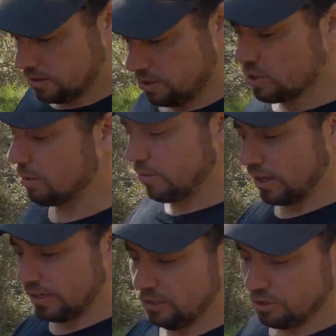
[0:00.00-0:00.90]
So some
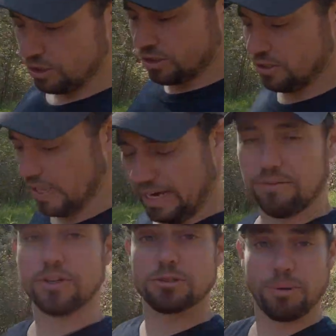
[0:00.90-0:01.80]
of that is just
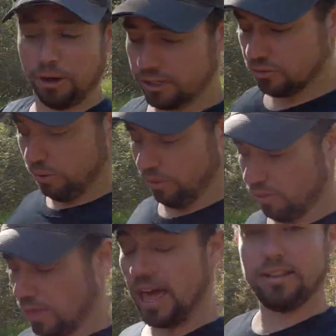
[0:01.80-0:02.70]
lack of experience with
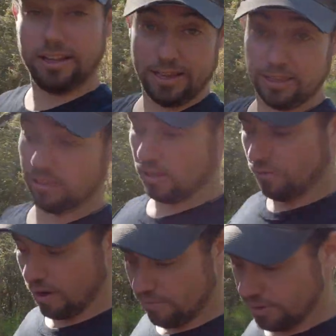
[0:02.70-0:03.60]
that length
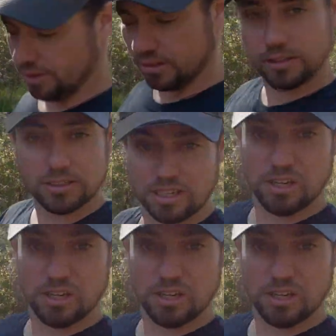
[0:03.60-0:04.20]
of everything.